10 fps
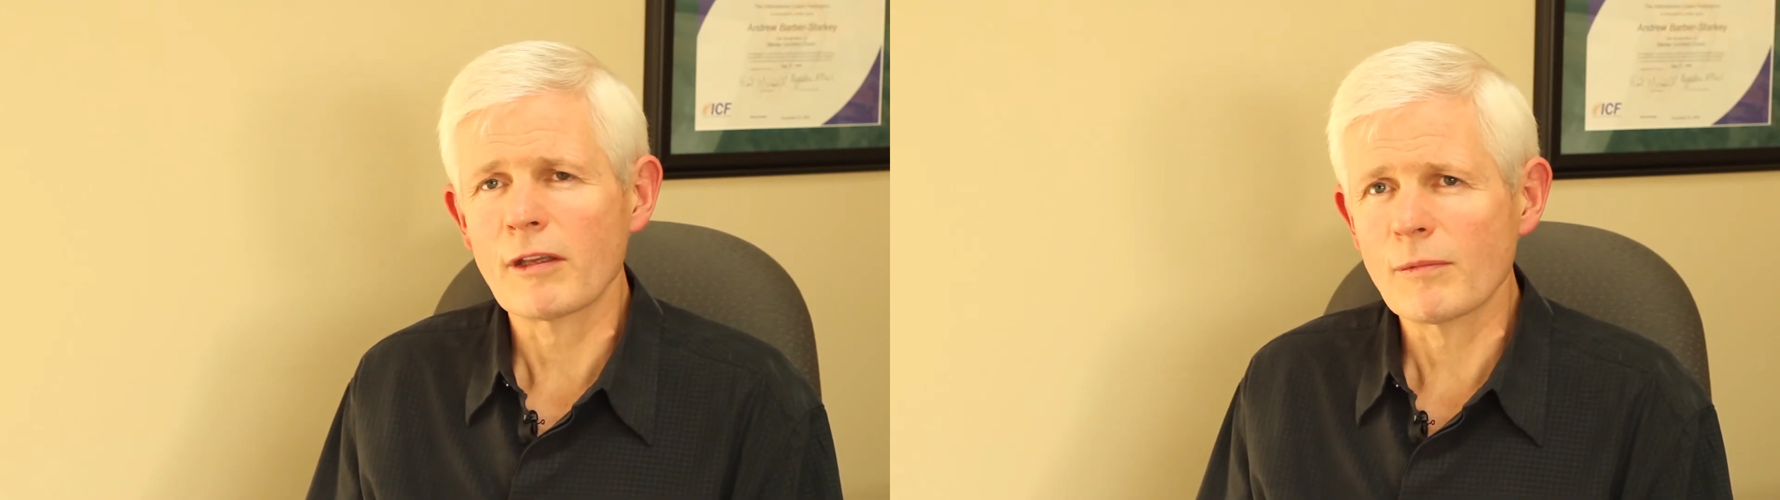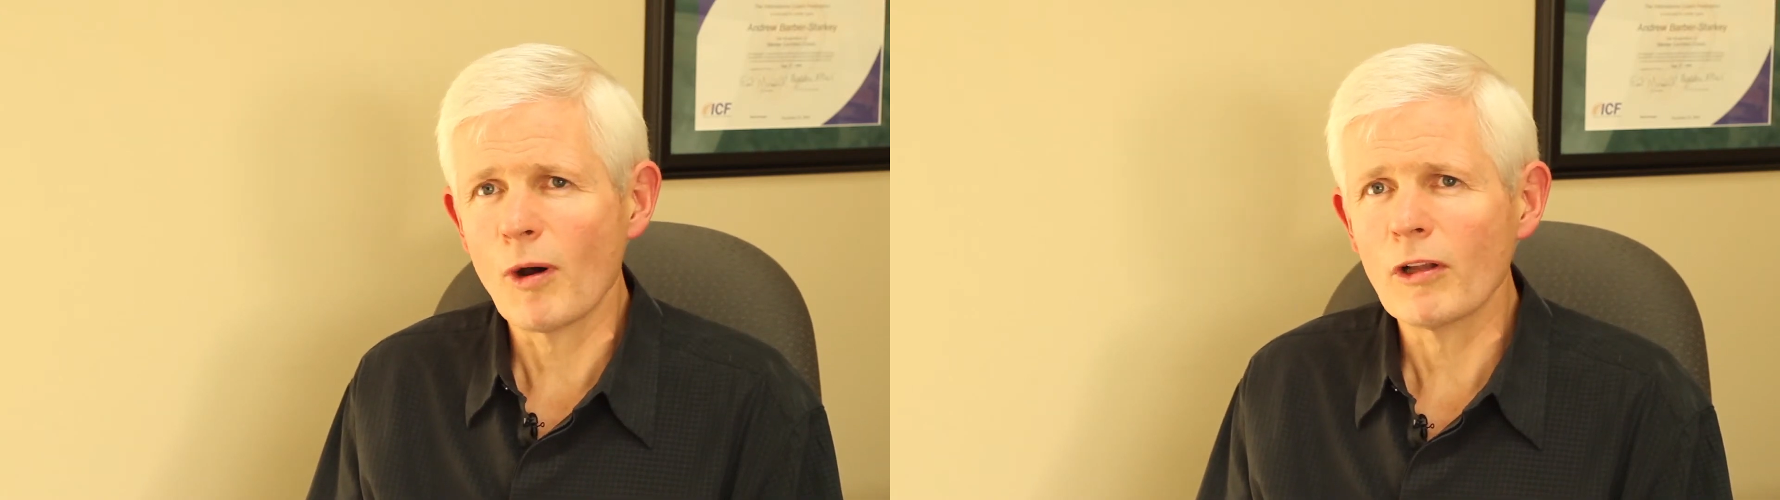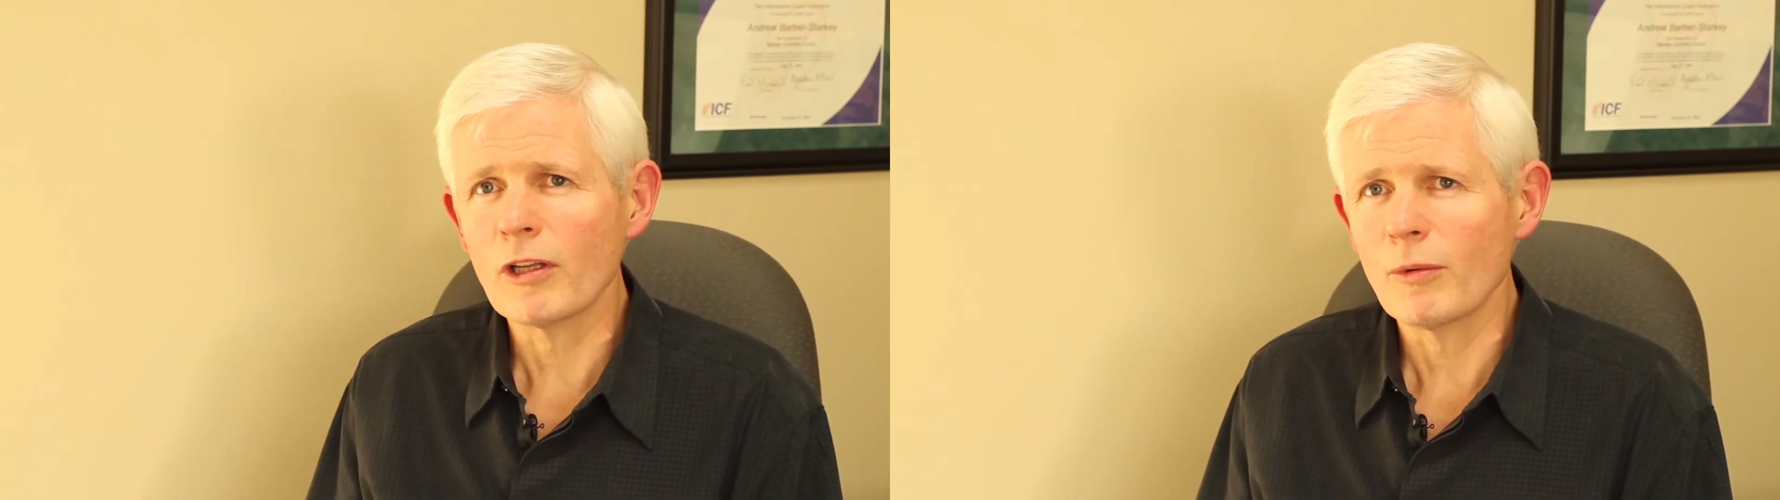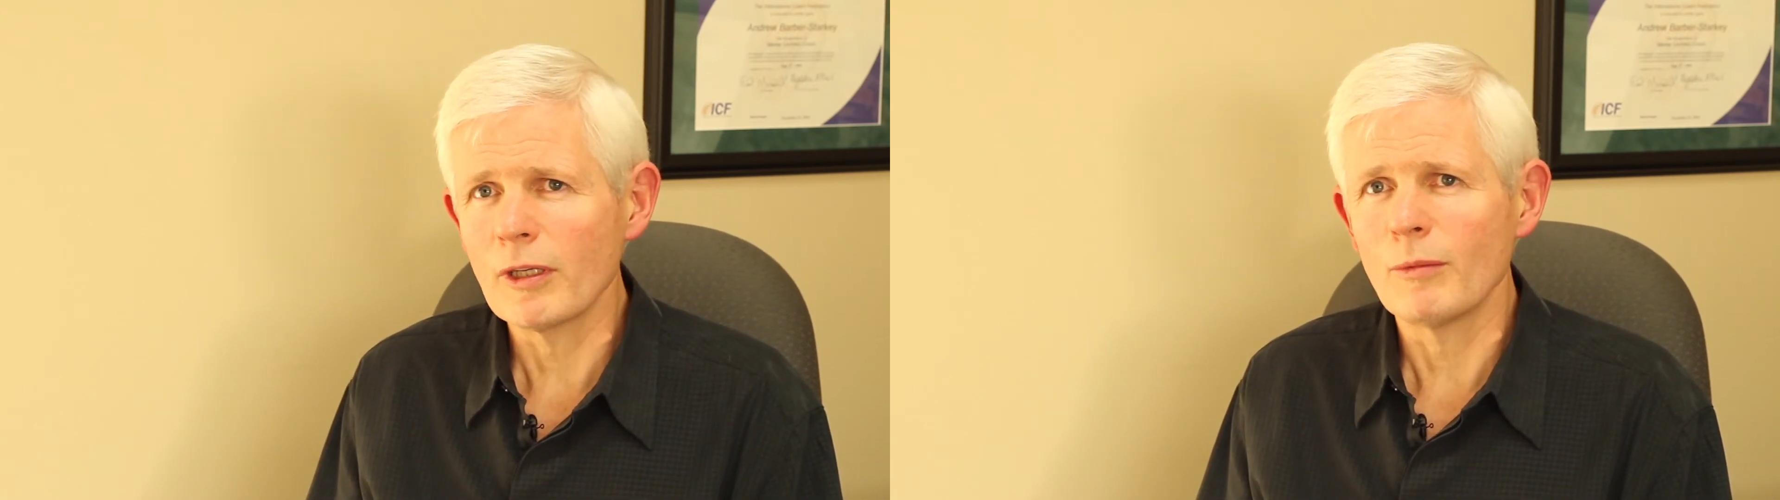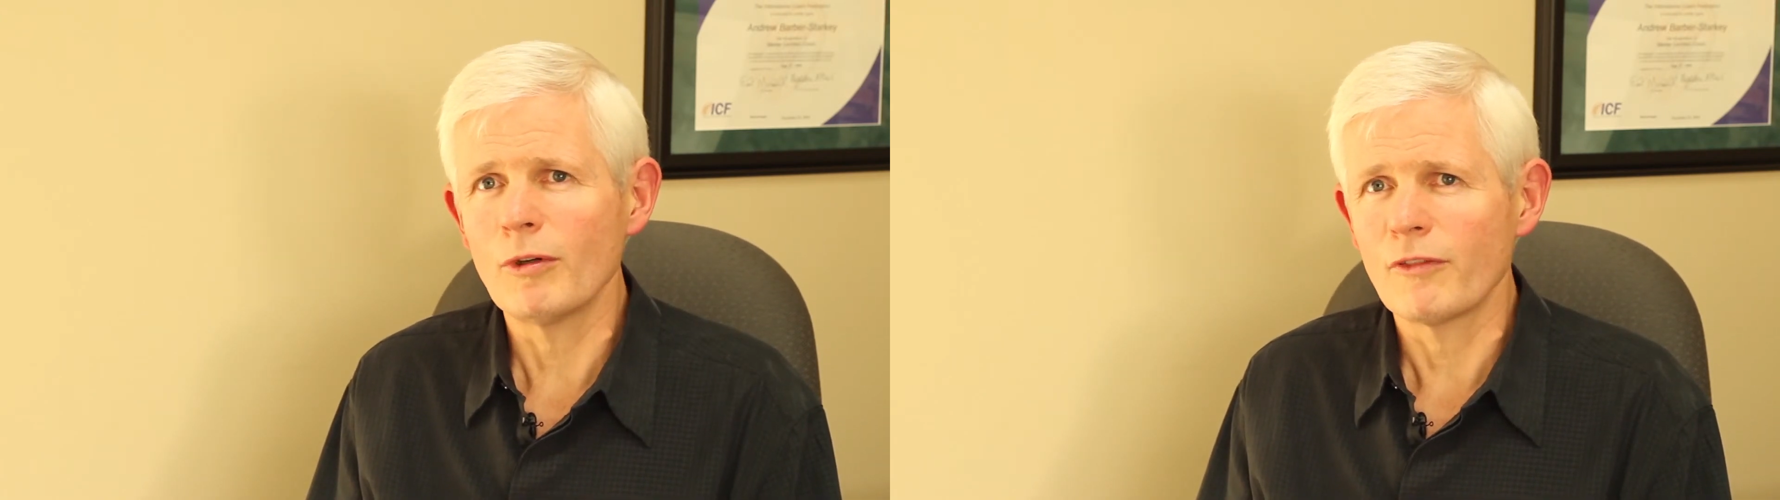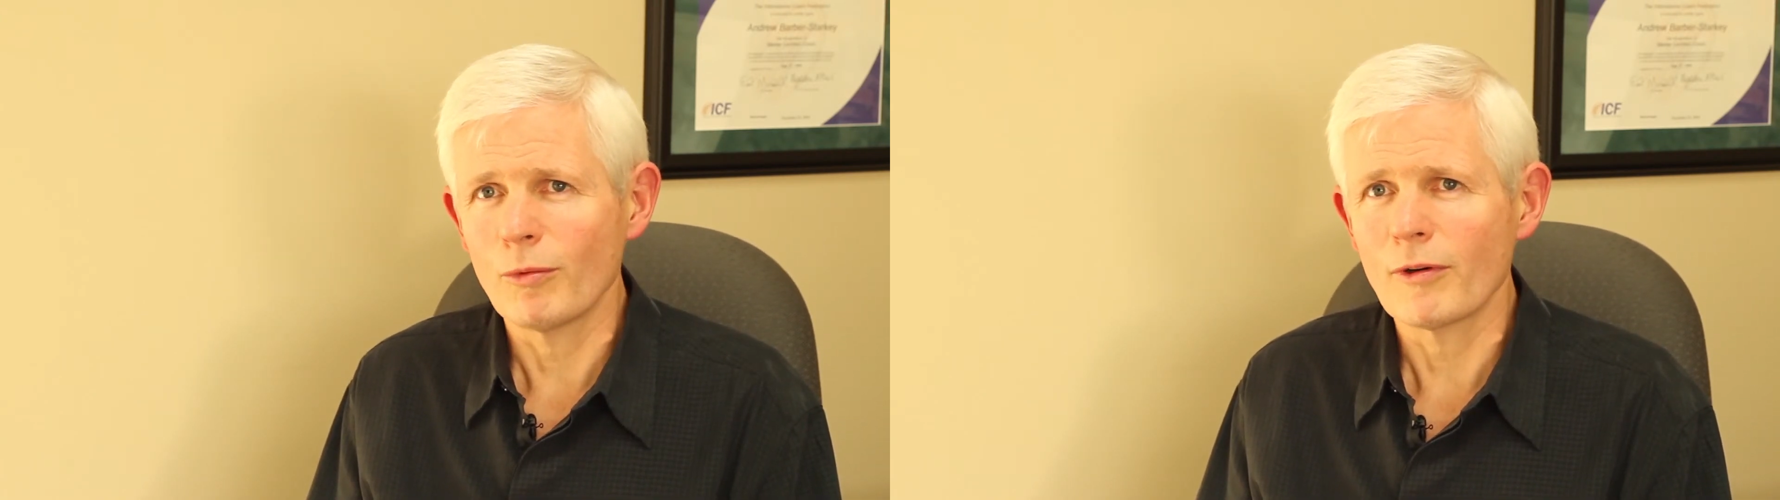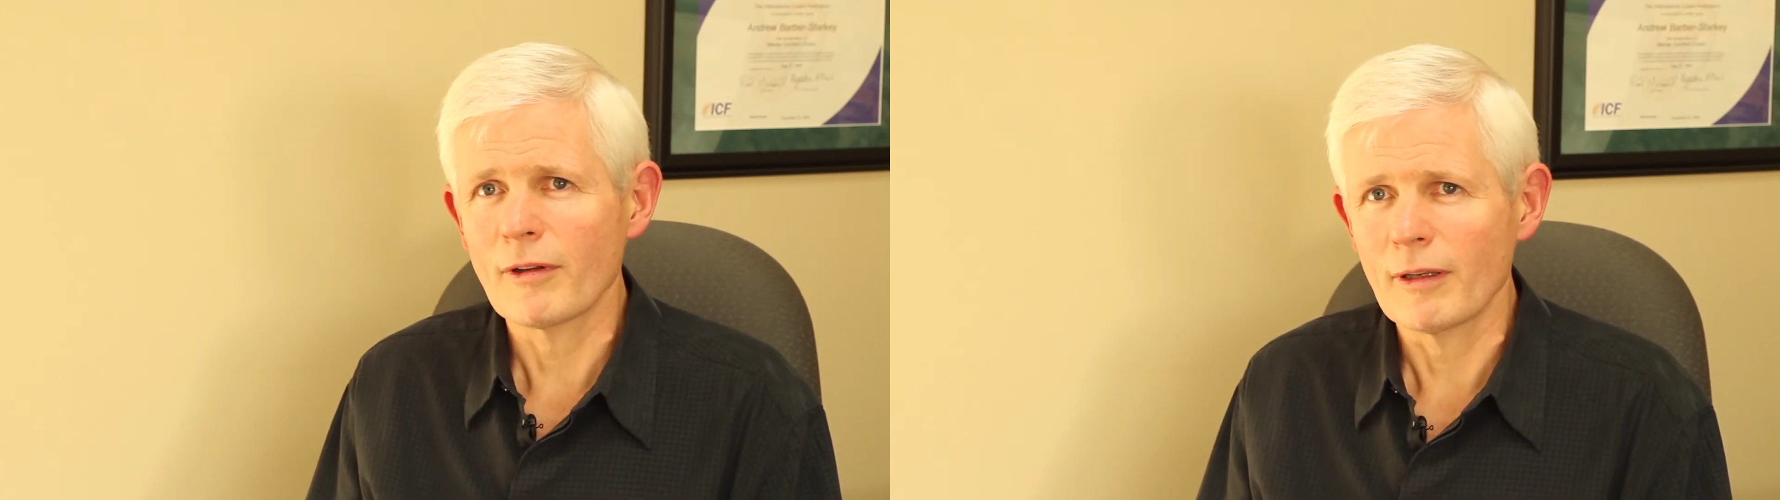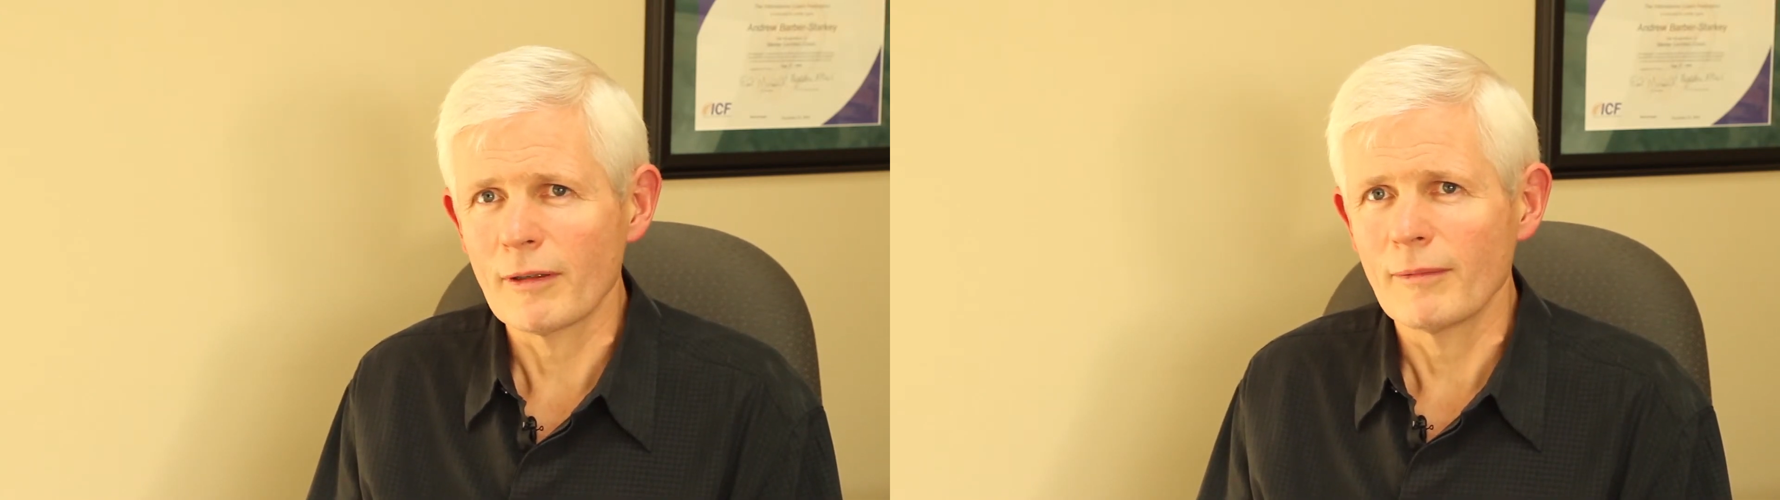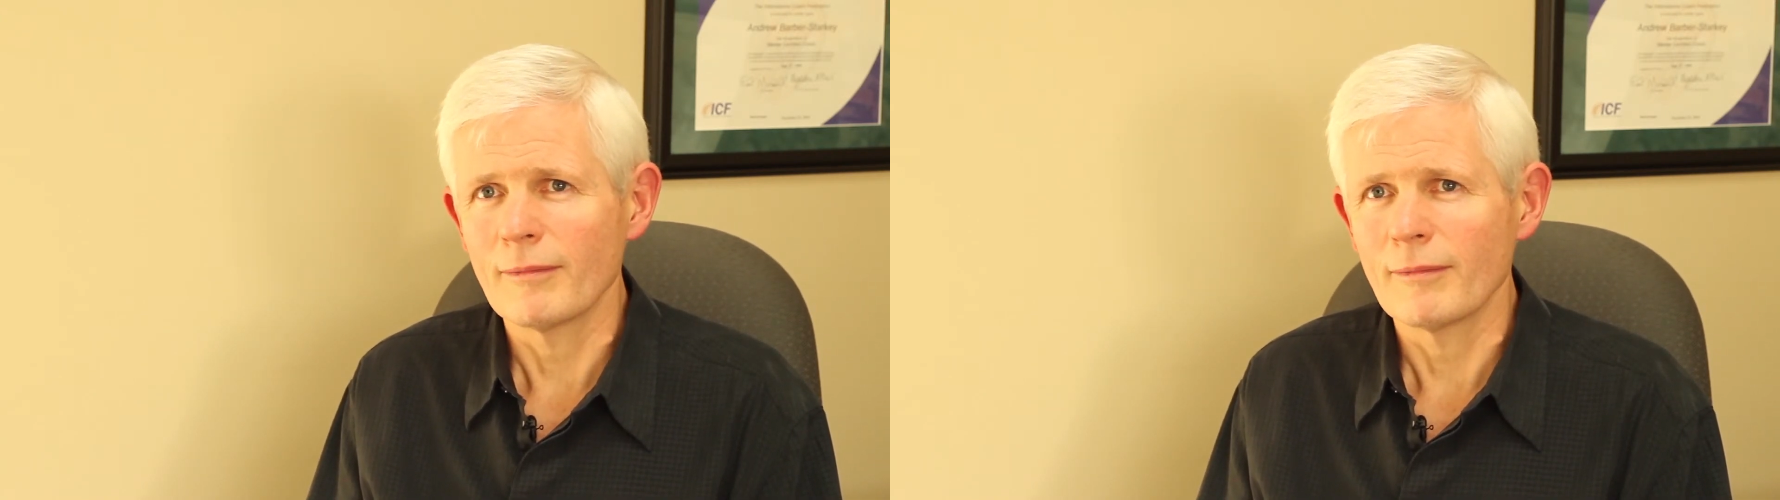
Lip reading: smaller when you move towards it.